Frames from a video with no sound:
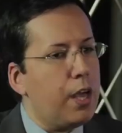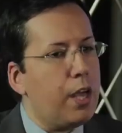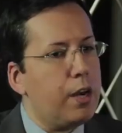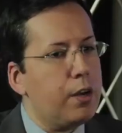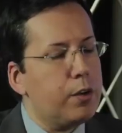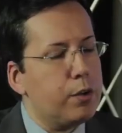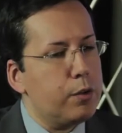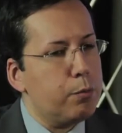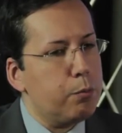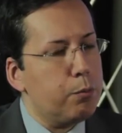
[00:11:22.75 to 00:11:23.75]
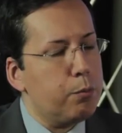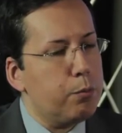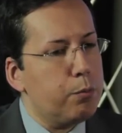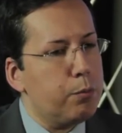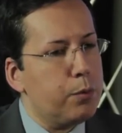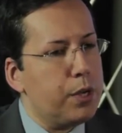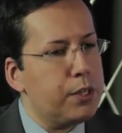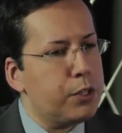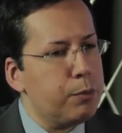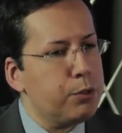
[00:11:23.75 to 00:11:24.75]
And
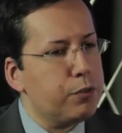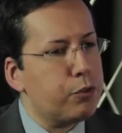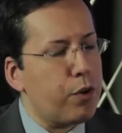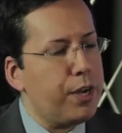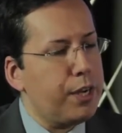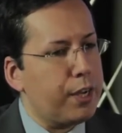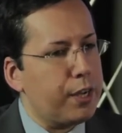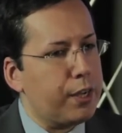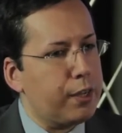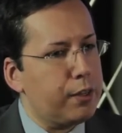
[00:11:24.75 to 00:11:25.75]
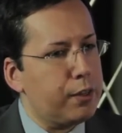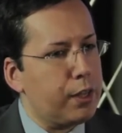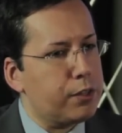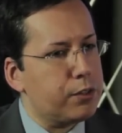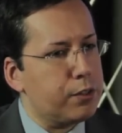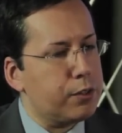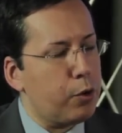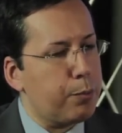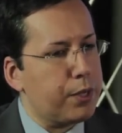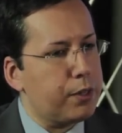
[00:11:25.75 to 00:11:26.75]
in terms of training, that's a
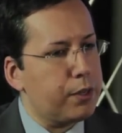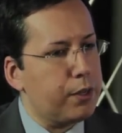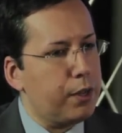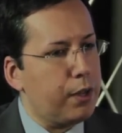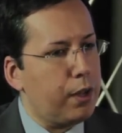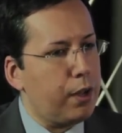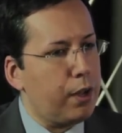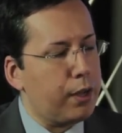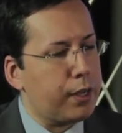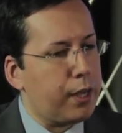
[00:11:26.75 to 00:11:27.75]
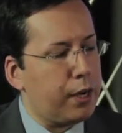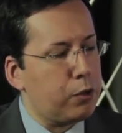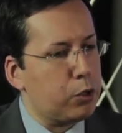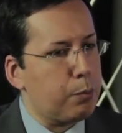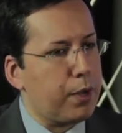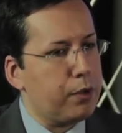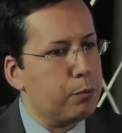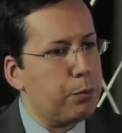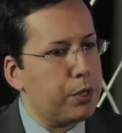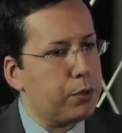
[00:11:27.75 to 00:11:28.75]
topic that I care a lot
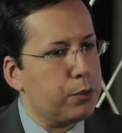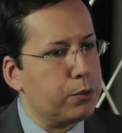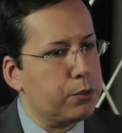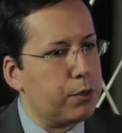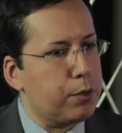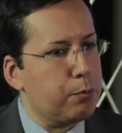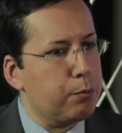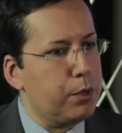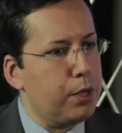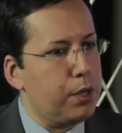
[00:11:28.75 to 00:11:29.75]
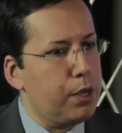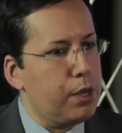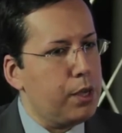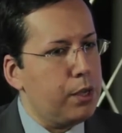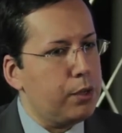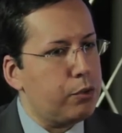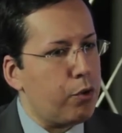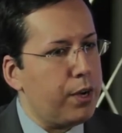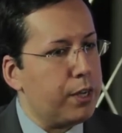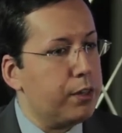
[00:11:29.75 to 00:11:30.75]
about because um,
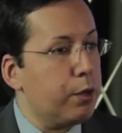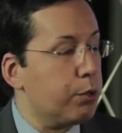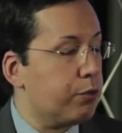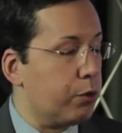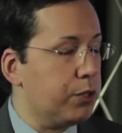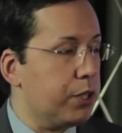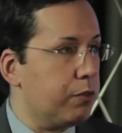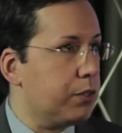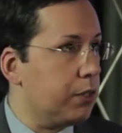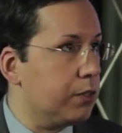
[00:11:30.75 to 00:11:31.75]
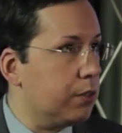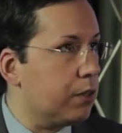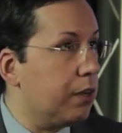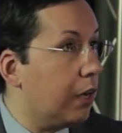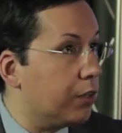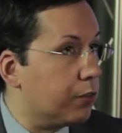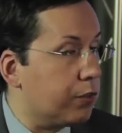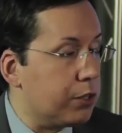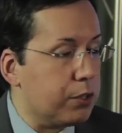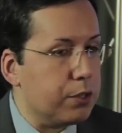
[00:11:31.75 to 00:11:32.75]
training in the U.S. Foreign Service isn't nearly mm-hmm.
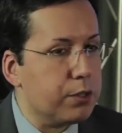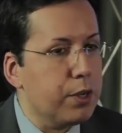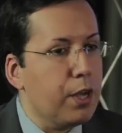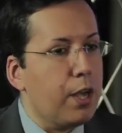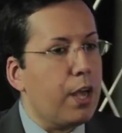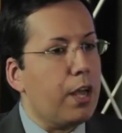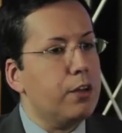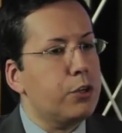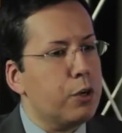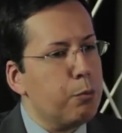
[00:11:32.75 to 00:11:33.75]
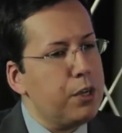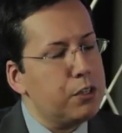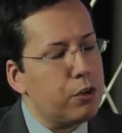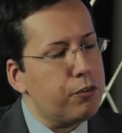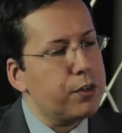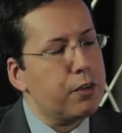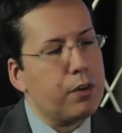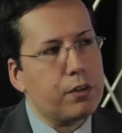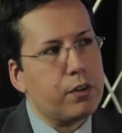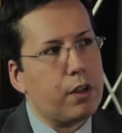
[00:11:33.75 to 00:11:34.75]
sufficient. Mm And Germany is often
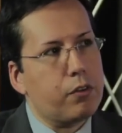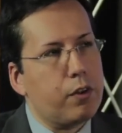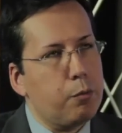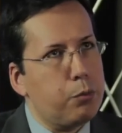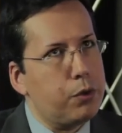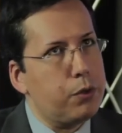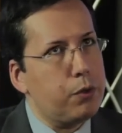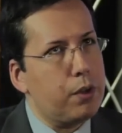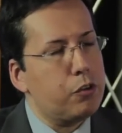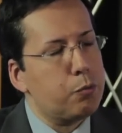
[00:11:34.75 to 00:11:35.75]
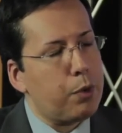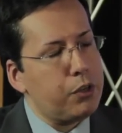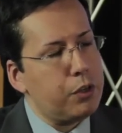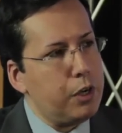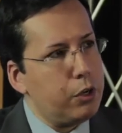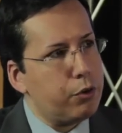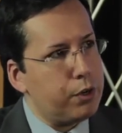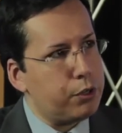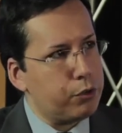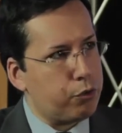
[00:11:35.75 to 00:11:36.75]
given as an example, especially your
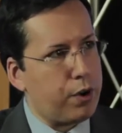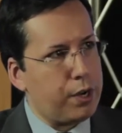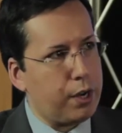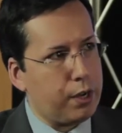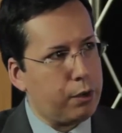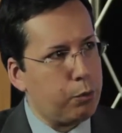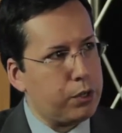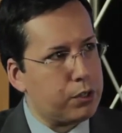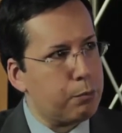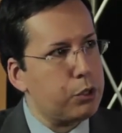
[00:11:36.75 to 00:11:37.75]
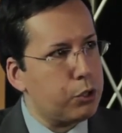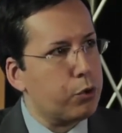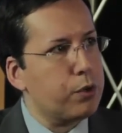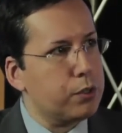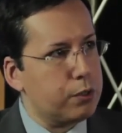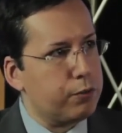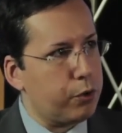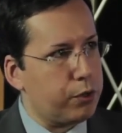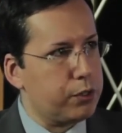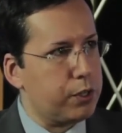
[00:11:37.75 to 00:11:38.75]
initial training when someone joins the
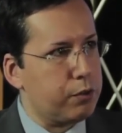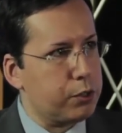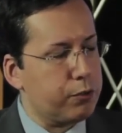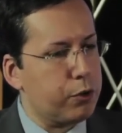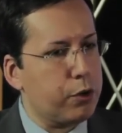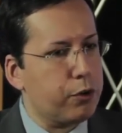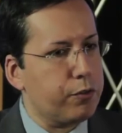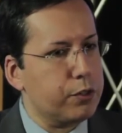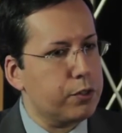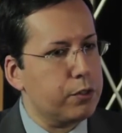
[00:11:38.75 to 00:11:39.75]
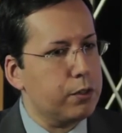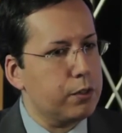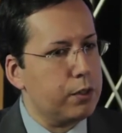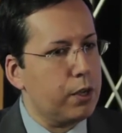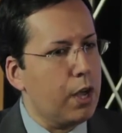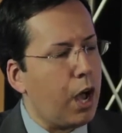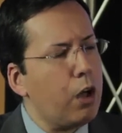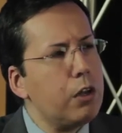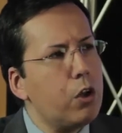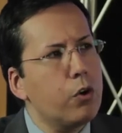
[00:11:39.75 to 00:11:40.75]
foreign service, the foreign office. The, the,
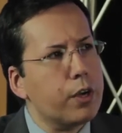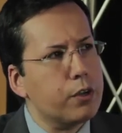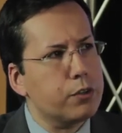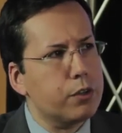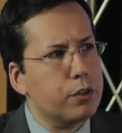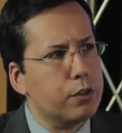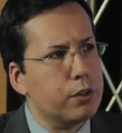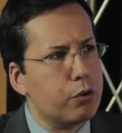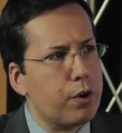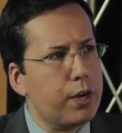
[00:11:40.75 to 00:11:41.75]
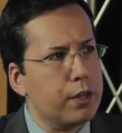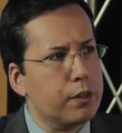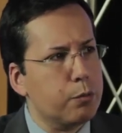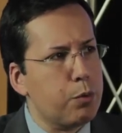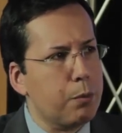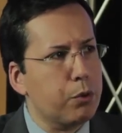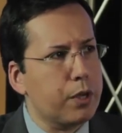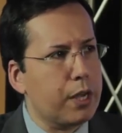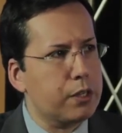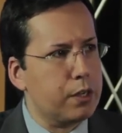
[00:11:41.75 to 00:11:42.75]
how long is the, the training that people
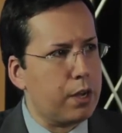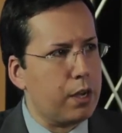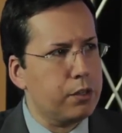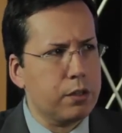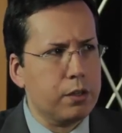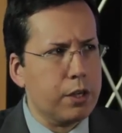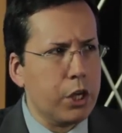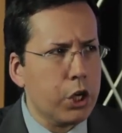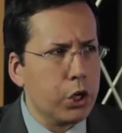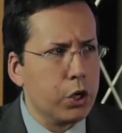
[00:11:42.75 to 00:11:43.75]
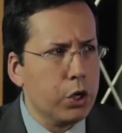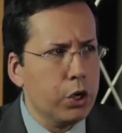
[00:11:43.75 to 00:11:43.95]
get today? Is it a year?